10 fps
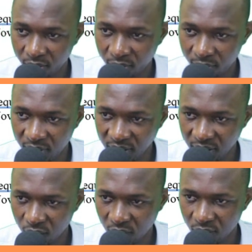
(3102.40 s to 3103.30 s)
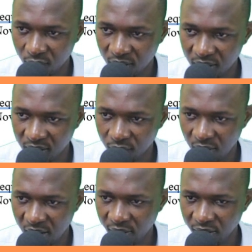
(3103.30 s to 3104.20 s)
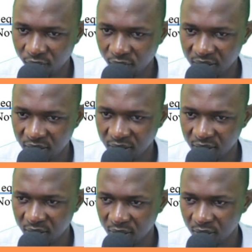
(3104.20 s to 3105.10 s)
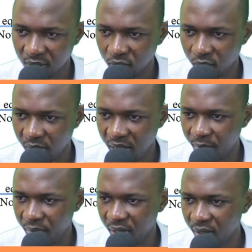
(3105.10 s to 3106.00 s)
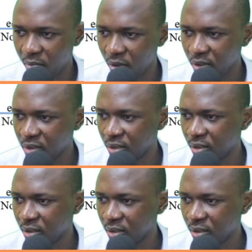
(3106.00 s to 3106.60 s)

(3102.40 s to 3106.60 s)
This is 2020, this is where our interest is. So buyer payables